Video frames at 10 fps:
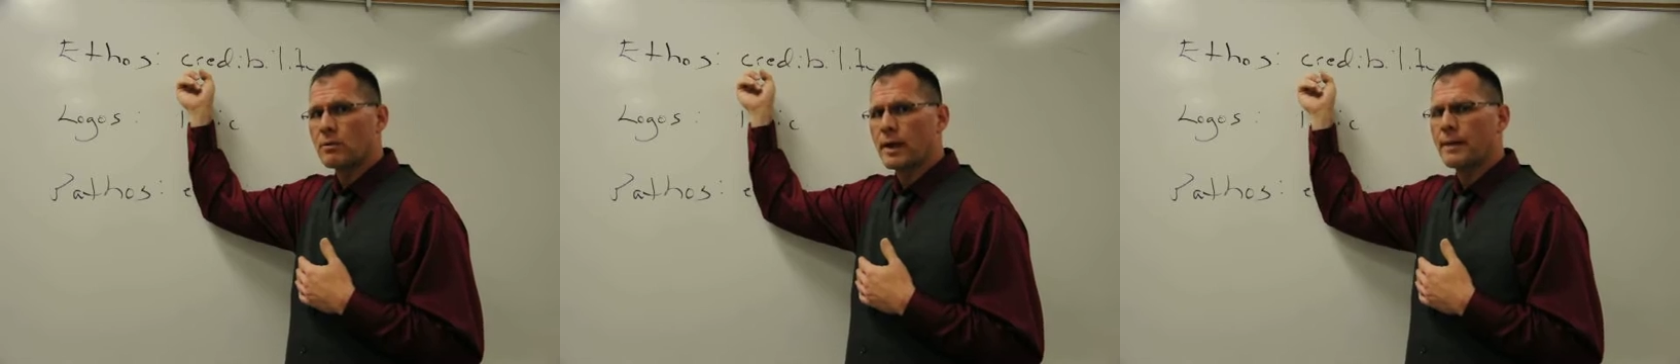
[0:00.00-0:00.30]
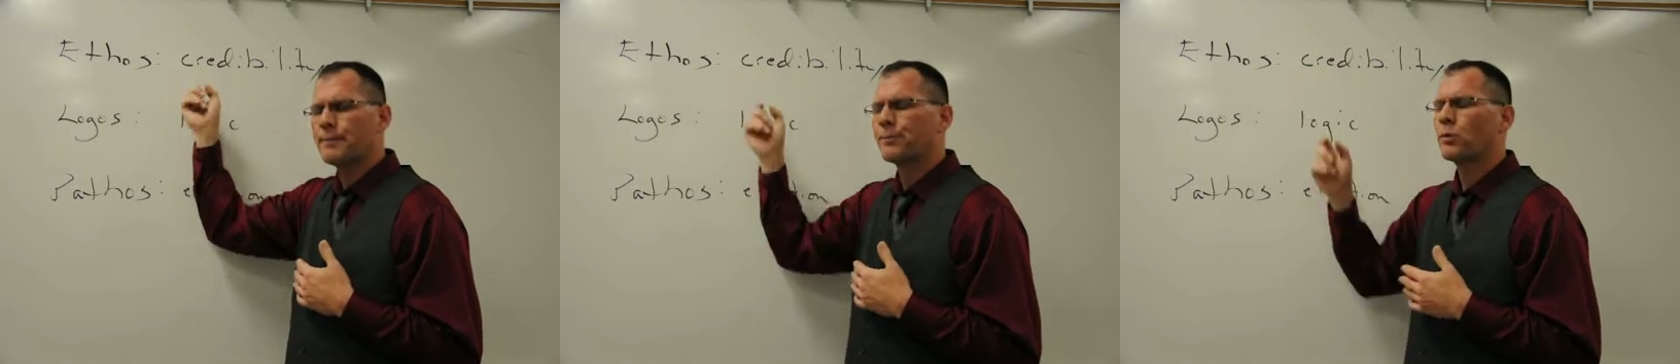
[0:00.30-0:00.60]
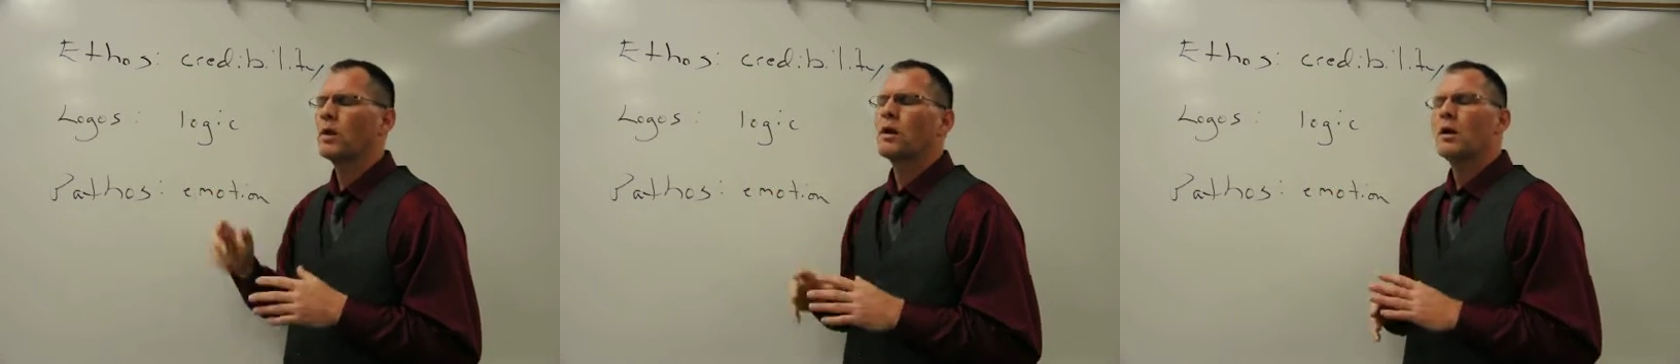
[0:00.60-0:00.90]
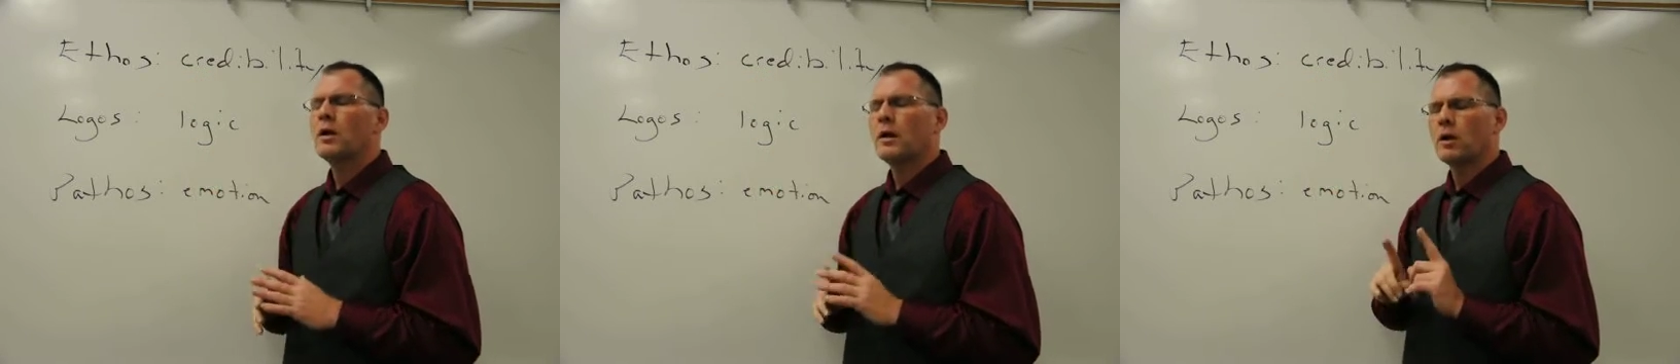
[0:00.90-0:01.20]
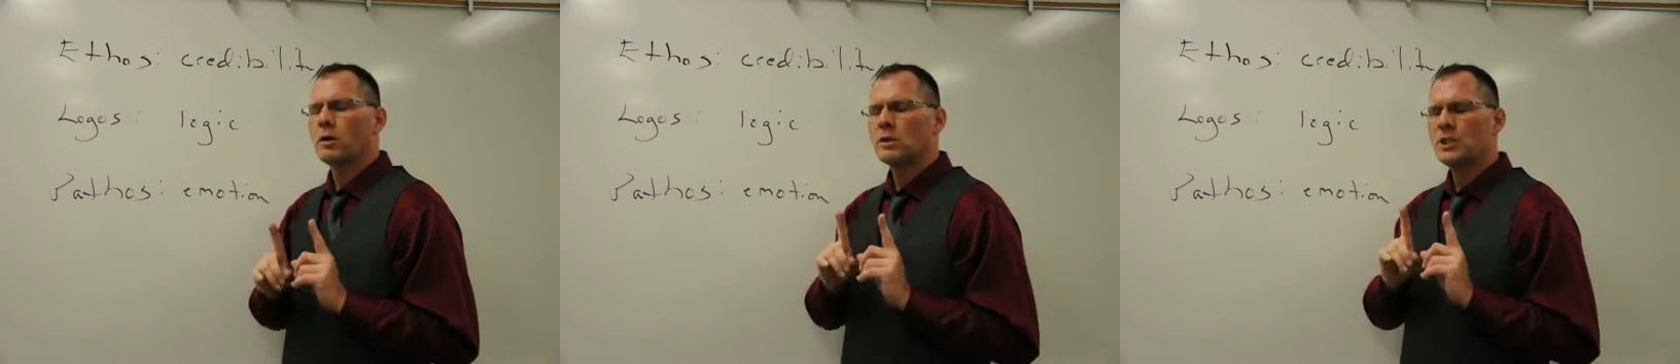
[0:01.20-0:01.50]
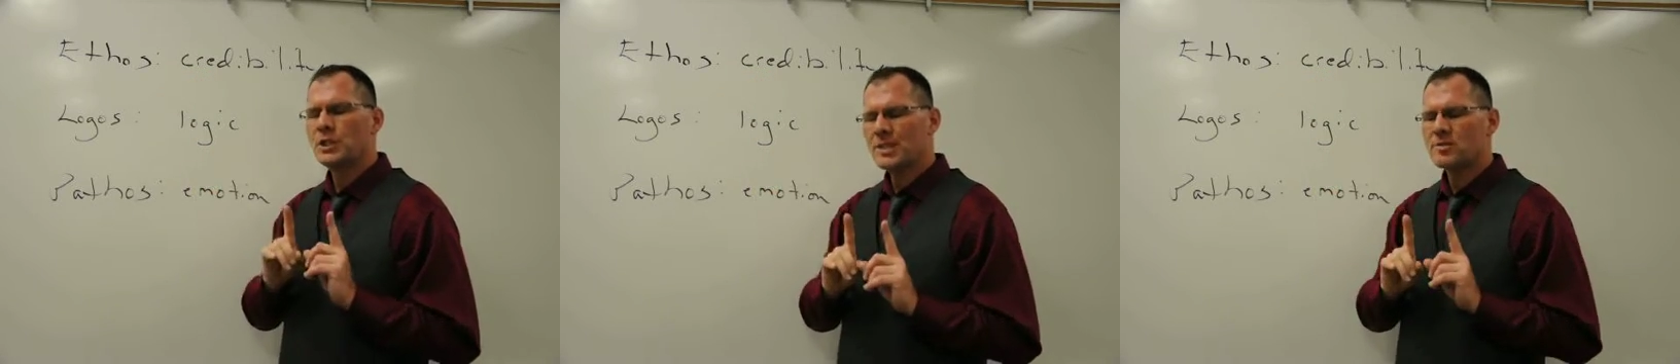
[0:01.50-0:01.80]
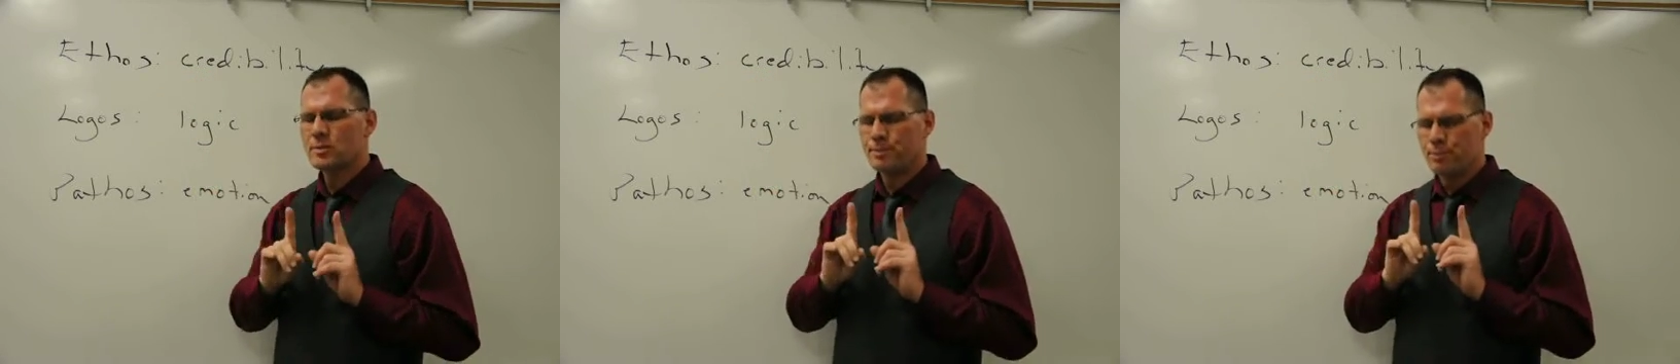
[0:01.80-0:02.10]
right? Now, just
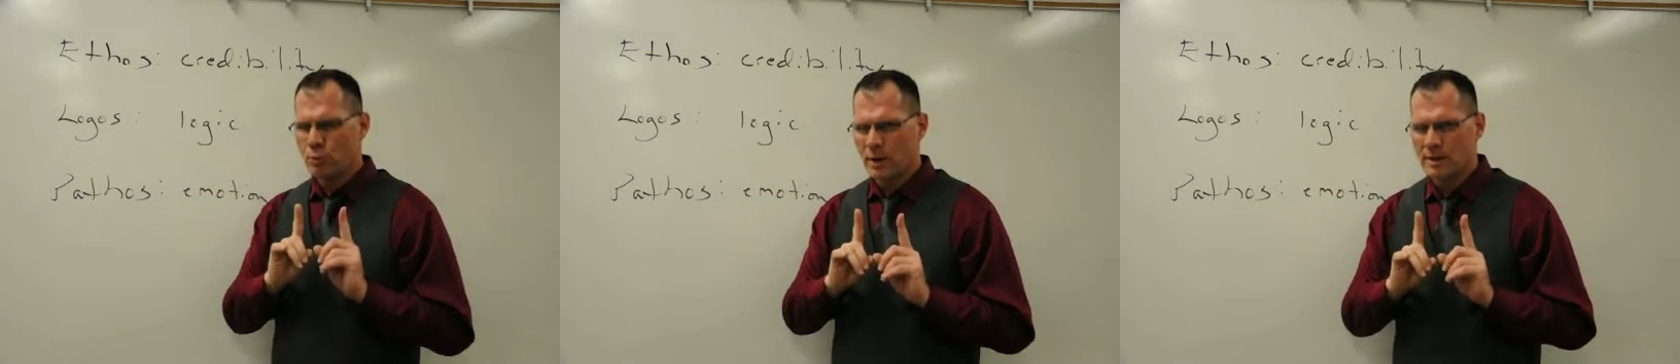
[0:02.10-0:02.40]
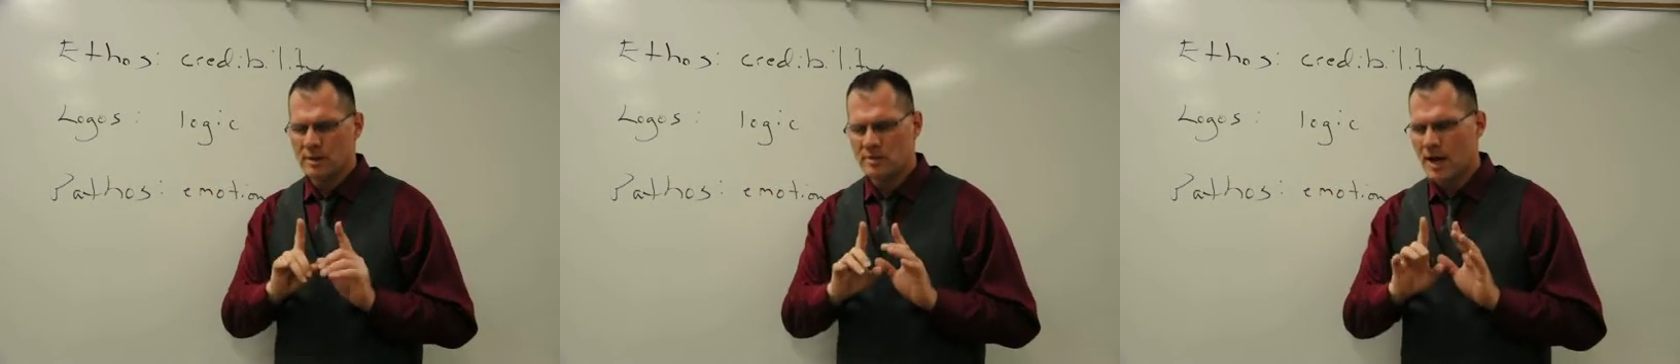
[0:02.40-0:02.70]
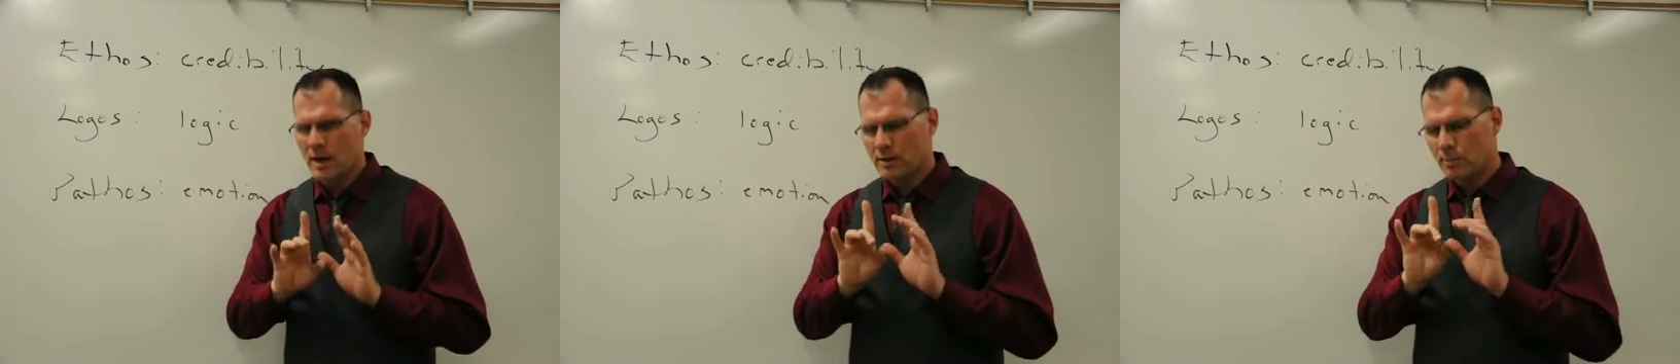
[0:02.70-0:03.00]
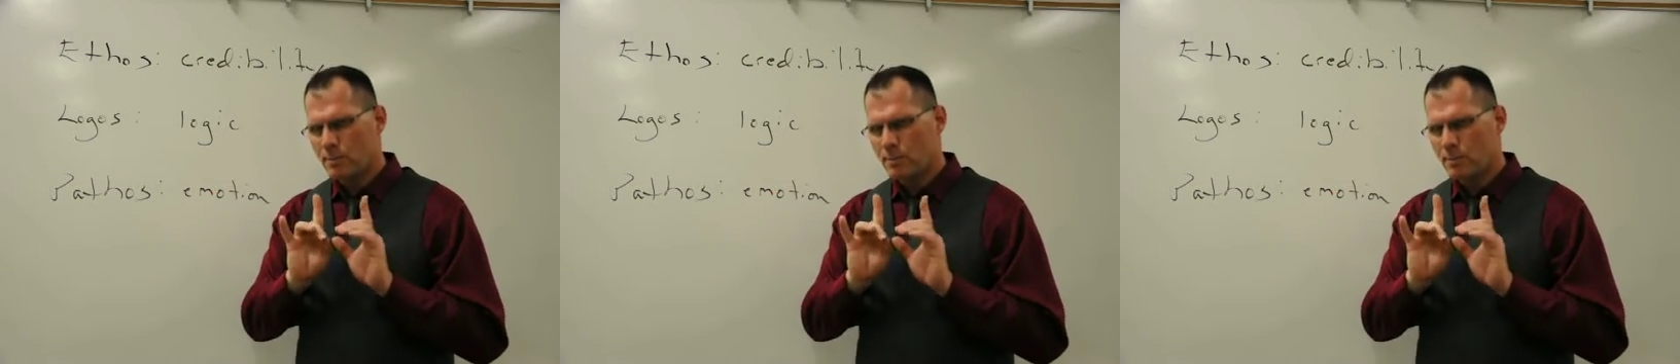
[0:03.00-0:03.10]
to point this out,